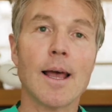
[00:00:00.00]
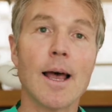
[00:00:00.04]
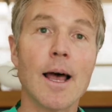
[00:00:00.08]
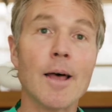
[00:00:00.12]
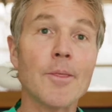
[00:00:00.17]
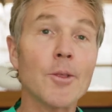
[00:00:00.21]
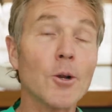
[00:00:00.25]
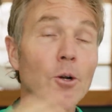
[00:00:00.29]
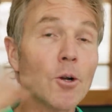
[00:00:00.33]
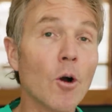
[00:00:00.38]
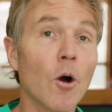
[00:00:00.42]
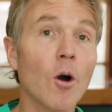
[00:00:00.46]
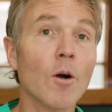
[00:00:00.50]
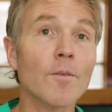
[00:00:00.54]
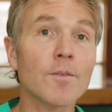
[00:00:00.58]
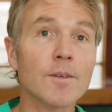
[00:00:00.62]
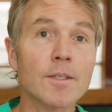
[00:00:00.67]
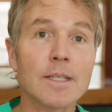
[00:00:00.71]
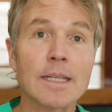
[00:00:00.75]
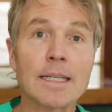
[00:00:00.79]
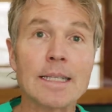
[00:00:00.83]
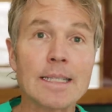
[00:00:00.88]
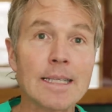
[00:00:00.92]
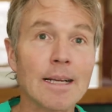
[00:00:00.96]
And there are
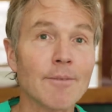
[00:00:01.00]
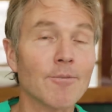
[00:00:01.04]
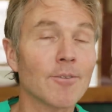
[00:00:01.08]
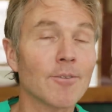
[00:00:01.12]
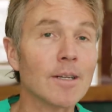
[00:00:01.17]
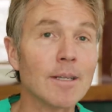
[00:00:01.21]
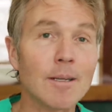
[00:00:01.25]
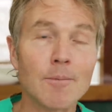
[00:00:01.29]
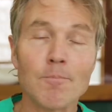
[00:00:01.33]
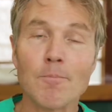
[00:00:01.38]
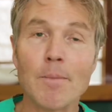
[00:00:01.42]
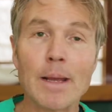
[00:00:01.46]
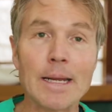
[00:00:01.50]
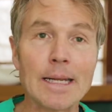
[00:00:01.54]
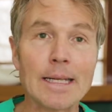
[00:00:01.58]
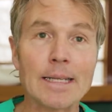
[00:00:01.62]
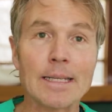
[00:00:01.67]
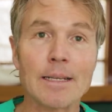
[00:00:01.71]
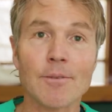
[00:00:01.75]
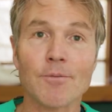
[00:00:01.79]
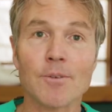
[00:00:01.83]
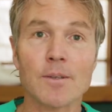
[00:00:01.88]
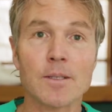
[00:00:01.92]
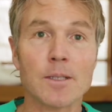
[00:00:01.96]
obviously many
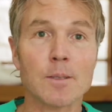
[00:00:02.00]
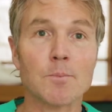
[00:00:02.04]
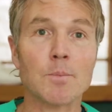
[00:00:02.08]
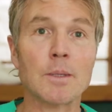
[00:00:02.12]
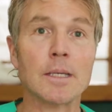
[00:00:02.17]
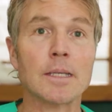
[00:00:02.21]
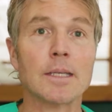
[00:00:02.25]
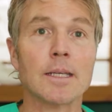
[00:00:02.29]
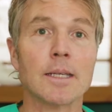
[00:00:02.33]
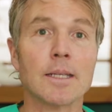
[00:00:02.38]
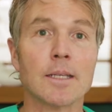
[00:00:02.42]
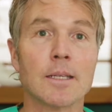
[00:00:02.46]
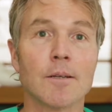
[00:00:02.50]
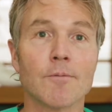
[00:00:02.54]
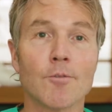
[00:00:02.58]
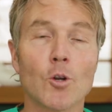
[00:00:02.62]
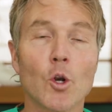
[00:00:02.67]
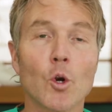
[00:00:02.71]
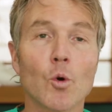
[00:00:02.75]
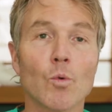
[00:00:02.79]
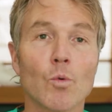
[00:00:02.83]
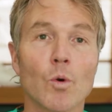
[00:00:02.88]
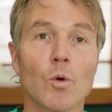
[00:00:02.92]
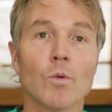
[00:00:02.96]
different species of
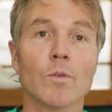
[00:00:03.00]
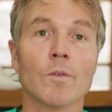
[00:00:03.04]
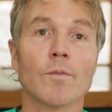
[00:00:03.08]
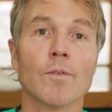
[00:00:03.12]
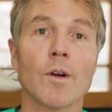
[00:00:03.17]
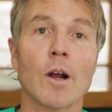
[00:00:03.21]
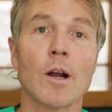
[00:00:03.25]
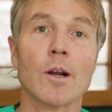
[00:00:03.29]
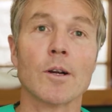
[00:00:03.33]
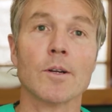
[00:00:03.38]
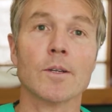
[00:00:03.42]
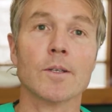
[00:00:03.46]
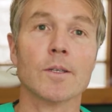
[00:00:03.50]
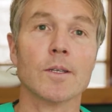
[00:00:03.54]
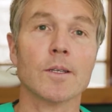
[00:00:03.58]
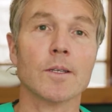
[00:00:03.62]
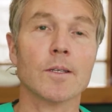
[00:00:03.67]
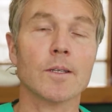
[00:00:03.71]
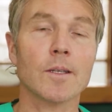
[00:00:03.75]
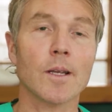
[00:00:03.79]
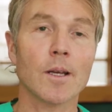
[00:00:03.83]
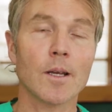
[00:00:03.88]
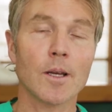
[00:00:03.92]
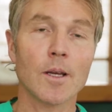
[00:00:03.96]

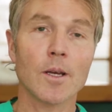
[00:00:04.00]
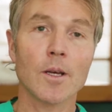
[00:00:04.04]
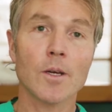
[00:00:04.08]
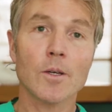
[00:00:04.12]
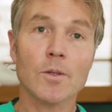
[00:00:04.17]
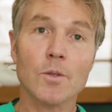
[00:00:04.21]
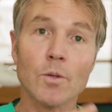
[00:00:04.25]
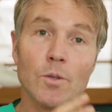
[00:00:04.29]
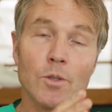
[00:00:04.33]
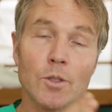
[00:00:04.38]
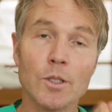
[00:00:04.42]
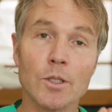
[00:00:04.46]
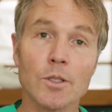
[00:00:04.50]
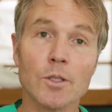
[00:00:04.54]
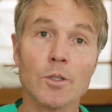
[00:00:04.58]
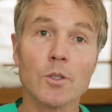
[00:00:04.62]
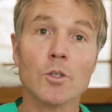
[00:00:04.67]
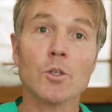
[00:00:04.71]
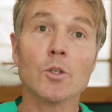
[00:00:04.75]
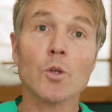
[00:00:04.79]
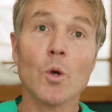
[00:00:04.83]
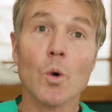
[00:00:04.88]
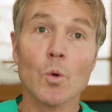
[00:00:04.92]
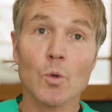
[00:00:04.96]
coronaviruses. So it just
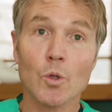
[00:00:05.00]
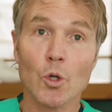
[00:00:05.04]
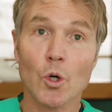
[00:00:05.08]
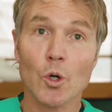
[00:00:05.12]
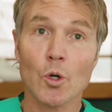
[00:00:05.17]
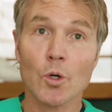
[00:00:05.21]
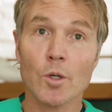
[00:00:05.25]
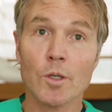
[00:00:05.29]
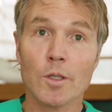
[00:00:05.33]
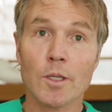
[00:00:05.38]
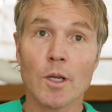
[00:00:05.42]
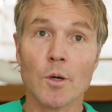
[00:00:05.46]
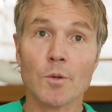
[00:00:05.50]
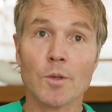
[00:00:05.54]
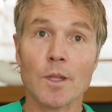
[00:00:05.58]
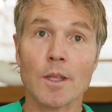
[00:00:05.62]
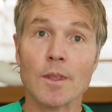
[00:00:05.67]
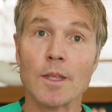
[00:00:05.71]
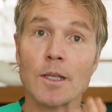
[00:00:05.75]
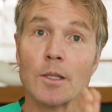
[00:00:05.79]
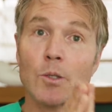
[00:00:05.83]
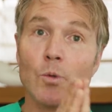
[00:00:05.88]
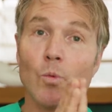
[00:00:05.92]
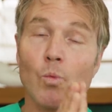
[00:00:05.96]
so turns out
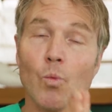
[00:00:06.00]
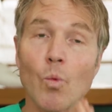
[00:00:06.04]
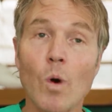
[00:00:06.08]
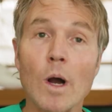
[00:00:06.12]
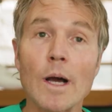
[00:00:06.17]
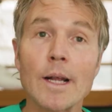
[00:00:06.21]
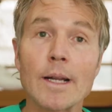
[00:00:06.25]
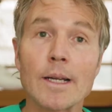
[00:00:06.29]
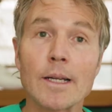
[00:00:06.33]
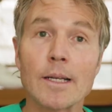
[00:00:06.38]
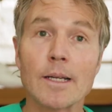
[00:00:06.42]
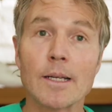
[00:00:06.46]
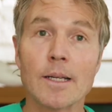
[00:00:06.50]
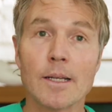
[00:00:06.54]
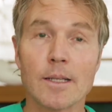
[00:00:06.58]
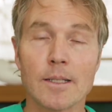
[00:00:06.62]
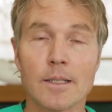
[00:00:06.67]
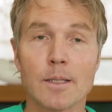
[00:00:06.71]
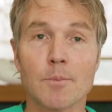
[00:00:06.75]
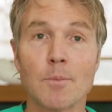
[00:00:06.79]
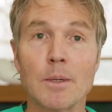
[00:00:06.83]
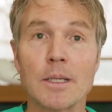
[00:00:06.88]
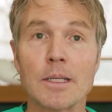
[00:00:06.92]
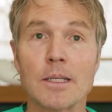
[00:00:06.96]
that this one
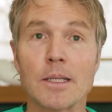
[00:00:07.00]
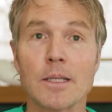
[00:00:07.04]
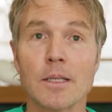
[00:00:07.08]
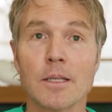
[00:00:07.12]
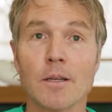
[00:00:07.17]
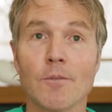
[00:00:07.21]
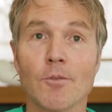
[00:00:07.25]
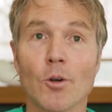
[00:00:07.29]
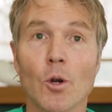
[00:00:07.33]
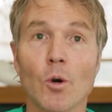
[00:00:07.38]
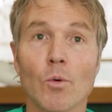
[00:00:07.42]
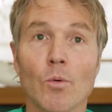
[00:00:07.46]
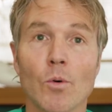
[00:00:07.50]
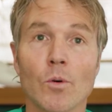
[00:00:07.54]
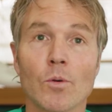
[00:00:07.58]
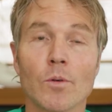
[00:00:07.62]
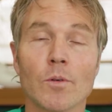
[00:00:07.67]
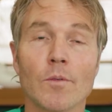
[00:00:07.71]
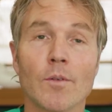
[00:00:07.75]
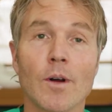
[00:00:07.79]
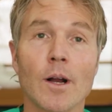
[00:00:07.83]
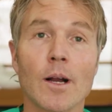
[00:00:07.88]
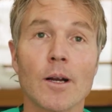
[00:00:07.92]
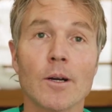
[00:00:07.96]
species of
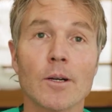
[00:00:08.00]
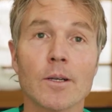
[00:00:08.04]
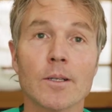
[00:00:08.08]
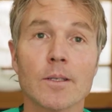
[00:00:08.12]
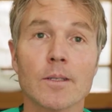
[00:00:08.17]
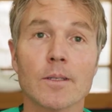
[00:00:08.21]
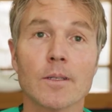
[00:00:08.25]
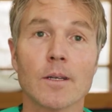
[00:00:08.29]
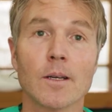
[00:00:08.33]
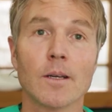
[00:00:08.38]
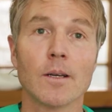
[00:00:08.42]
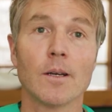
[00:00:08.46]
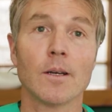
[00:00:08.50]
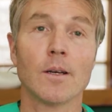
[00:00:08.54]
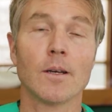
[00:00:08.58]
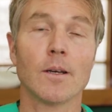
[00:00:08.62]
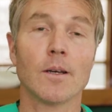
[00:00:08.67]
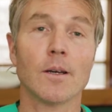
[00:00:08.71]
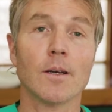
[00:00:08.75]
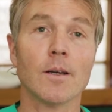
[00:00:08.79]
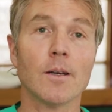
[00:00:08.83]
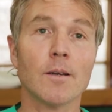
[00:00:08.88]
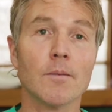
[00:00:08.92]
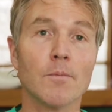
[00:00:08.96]
coronavirus,
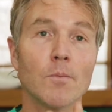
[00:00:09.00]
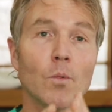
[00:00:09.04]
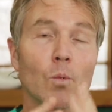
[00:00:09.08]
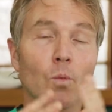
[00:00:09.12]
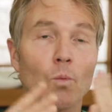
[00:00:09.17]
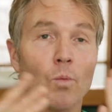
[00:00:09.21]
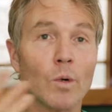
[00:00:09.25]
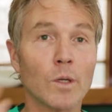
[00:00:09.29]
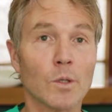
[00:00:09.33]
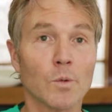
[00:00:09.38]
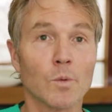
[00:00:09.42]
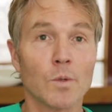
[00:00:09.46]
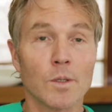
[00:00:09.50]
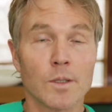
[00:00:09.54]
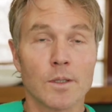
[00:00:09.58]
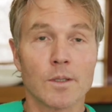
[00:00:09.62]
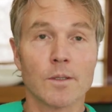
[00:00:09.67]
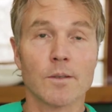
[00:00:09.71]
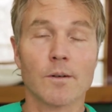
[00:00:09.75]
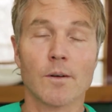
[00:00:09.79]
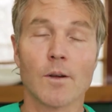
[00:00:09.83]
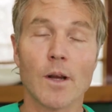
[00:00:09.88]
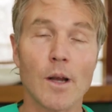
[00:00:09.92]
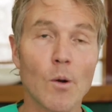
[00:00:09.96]
which
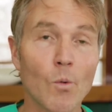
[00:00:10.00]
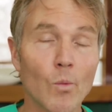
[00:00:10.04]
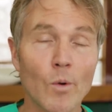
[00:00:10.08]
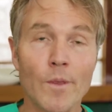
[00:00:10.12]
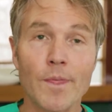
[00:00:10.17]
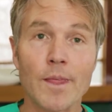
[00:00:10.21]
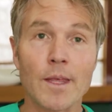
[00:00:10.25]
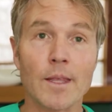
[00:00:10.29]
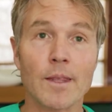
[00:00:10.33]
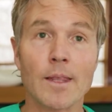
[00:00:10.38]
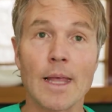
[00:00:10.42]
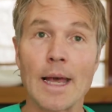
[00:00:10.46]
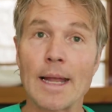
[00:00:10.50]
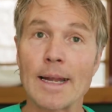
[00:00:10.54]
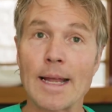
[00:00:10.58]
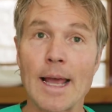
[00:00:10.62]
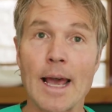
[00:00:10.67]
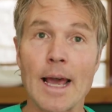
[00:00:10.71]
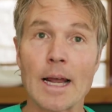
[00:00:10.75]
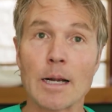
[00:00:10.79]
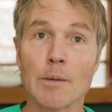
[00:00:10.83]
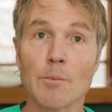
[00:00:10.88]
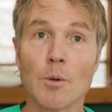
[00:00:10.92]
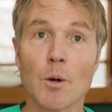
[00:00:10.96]
was within an
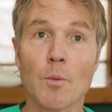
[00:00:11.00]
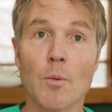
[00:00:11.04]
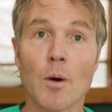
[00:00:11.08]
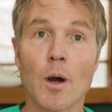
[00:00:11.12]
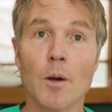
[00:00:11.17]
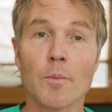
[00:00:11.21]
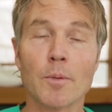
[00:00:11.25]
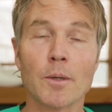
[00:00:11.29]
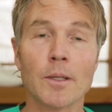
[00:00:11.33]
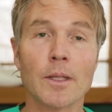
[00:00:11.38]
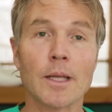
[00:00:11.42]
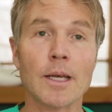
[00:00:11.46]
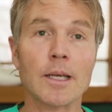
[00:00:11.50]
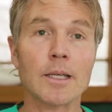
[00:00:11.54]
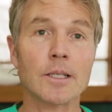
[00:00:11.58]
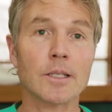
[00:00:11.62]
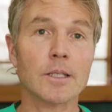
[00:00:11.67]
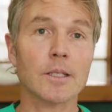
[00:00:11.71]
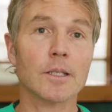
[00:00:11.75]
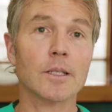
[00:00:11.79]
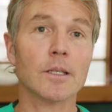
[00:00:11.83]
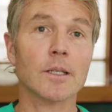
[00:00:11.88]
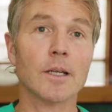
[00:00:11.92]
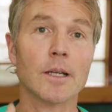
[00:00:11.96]
animal
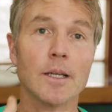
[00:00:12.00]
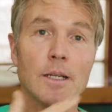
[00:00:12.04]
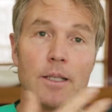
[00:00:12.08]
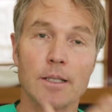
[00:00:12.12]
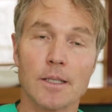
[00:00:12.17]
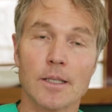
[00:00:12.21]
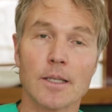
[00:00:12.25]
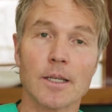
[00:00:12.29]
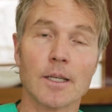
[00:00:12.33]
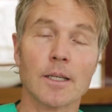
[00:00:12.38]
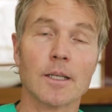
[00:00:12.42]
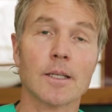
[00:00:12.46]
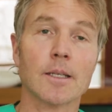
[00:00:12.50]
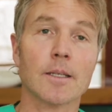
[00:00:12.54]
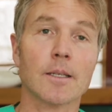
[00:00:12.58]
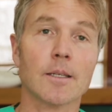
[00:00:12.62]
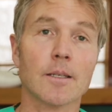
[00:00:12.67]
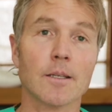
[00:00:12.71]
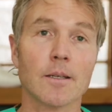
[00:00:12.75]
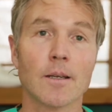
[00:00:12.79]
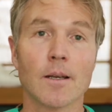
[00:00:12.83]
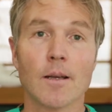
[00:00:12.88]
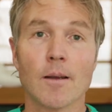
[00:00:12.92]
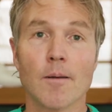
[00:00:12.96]
population, has
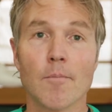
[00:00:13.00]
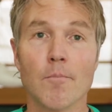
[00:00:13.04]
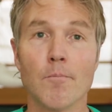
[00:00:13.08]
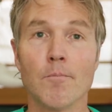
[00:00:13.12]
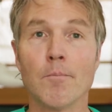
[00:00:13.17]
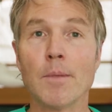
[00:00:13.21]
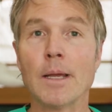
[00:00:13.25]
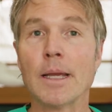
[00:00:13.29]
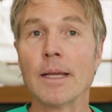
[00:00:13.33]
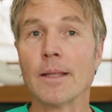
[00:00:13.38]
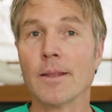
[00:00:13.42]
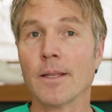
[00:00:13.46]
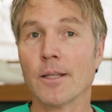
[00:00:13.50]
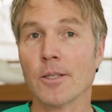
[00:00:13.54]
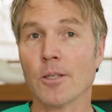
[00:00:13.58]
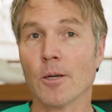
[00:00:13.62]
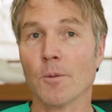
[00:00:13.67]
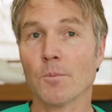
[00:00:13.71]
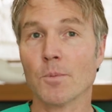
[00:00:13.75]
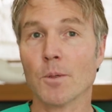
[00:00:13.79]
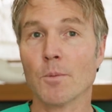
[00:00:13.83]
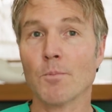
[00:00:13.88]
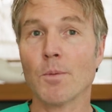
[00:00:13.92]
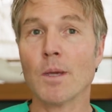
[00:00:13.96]
since made the
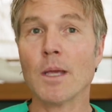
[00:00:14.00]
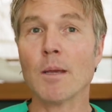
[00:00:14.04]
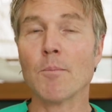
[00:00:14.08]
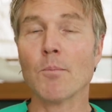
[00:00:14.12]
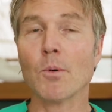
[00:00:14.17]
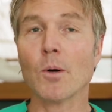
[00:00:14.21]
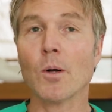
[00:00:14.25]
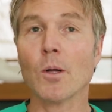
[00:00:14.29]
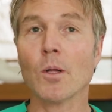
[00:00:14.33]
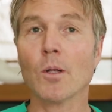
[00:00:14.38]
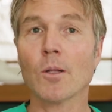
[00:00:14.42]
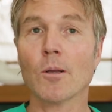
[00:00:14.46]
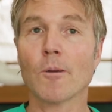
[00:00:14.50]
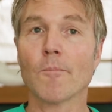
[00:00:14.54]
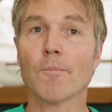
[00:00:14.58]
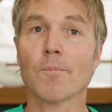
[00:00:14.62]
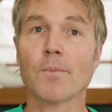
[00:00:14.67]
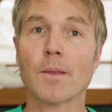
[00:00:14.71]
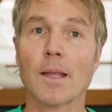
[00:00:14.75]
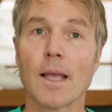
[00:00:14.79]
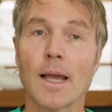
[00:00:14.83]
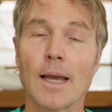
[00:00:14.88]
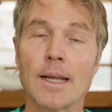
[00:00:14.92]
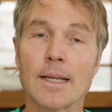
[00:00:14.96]
jump to people.
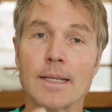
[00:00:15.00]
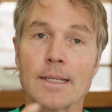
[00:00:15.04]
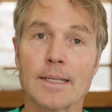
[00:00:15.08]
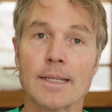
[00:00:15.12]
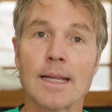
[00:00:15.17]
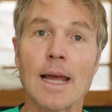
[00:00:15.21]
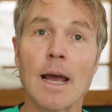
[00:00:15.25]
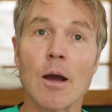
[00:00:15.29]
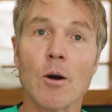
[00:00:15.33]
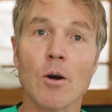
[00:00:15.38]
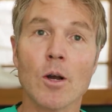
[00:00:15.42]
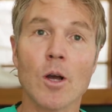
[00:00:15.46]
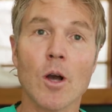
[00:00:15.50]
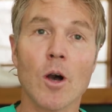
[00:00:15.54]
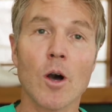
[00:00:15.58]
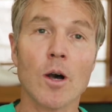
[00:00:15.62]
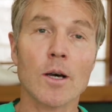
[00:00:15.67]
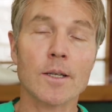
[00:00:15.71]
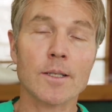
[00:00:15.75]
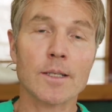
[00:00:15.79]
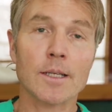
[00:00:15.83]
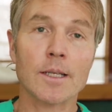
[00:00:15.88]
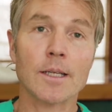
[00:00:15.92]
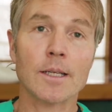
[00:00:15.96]
It is now
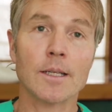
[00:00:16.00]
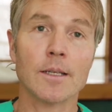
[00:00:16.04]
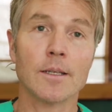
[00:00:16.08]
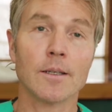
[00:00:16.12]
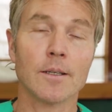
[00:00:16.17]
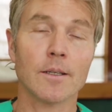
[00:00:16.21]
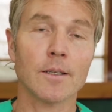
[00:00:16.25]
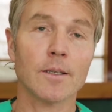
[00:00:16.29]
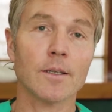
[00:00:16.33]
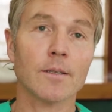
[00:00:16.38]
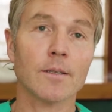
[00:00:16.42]
causing